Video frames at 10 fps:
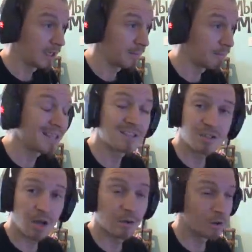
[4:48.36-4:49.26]

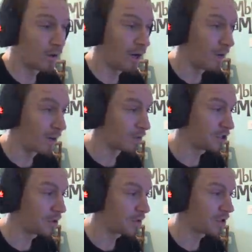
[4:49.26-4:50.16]
Mid-Sodor Railway, or
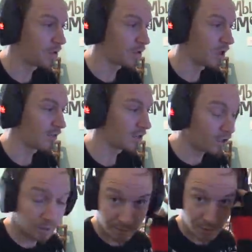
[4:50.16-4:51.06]
Duke's Old Line. If you don't
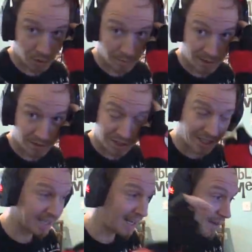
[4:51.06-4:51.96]
know what I'm talking about,
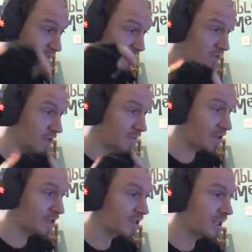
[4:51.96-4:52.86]
check it out in the
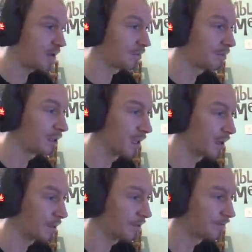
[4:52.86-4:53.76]
description down below.